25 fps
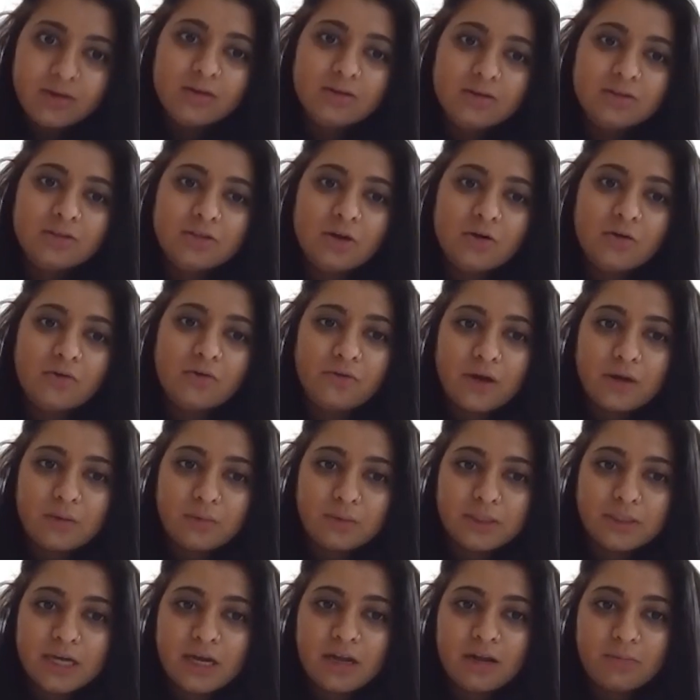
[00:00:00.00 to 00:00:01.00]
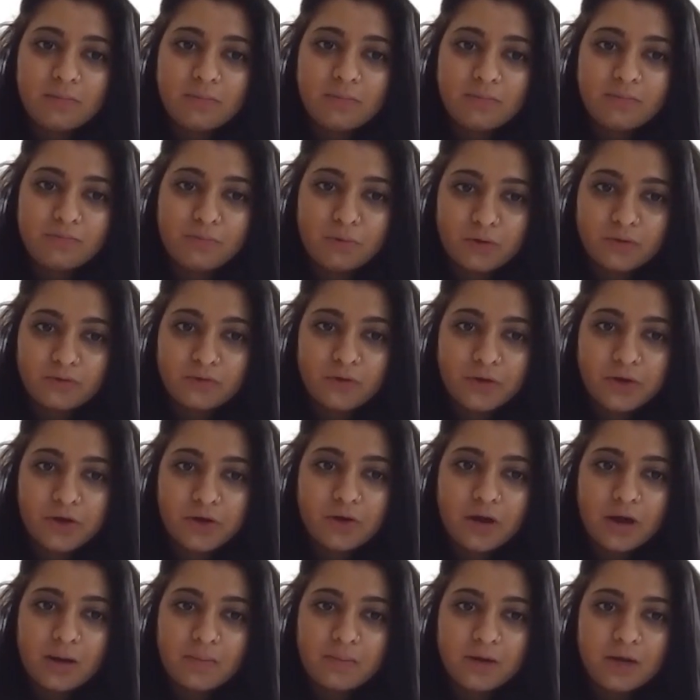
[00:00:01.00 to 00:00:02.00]
So a fund will tell a portfolio
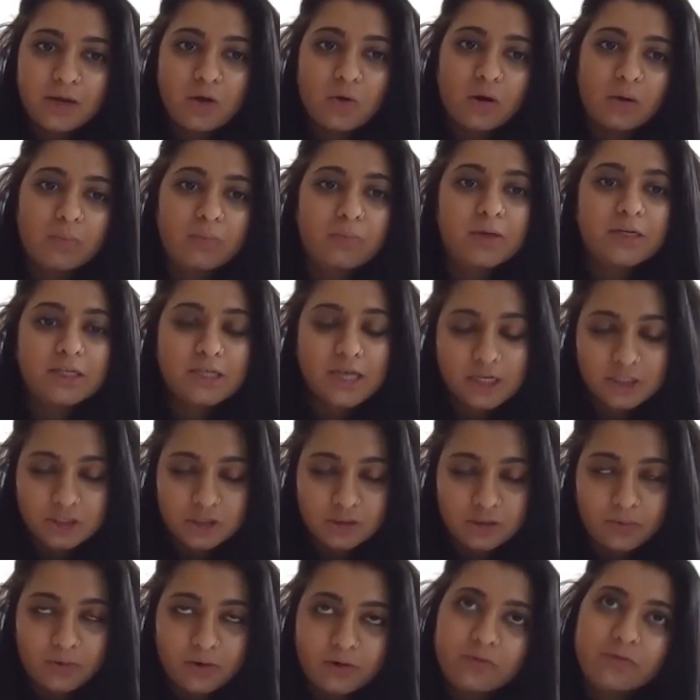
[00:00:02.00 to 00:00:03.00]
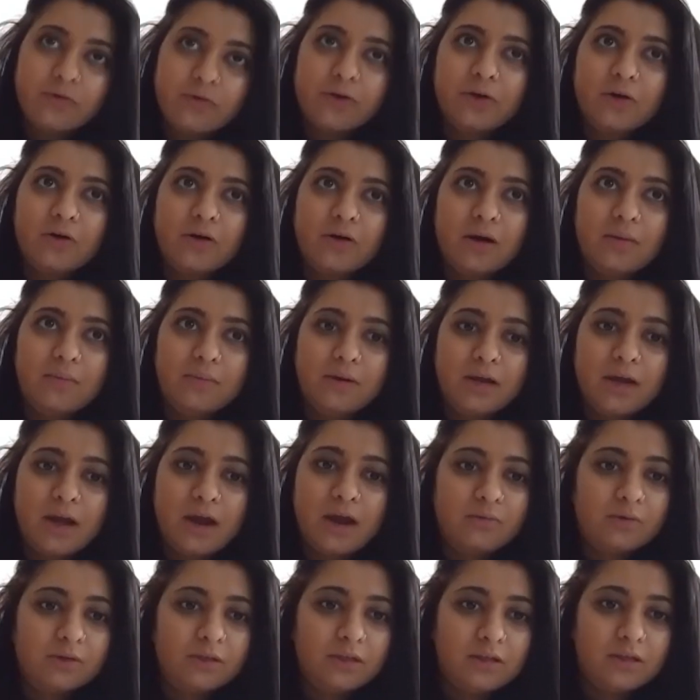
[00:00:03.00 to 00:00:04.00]
company or a potential portfolio company, I
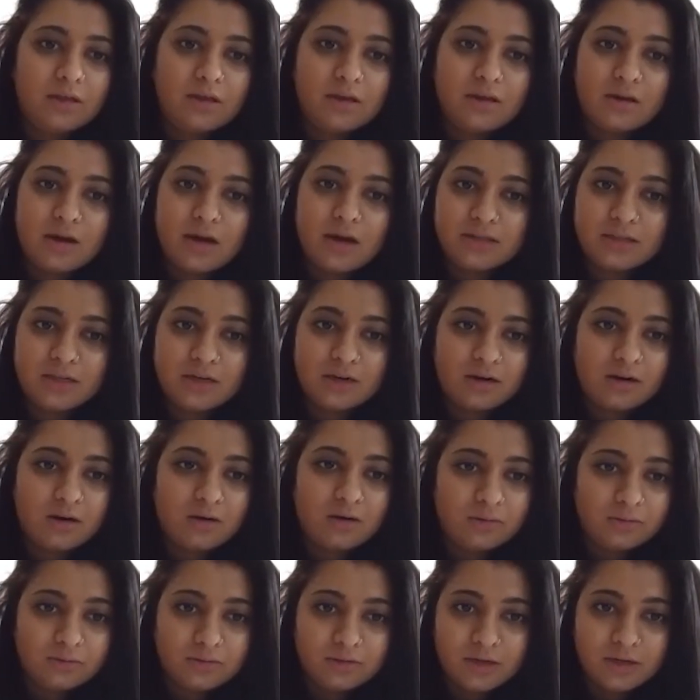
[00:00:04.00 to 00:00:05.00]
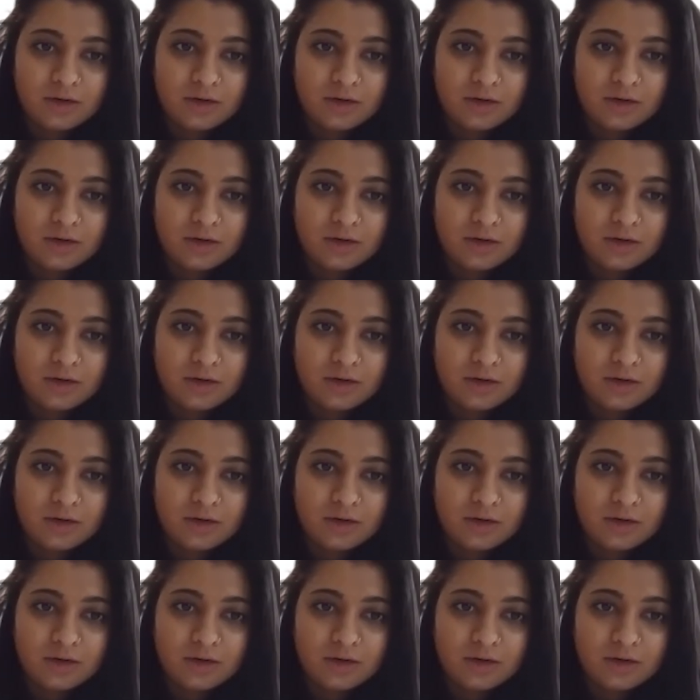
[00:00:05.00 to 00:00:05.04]
really think you guys need to go,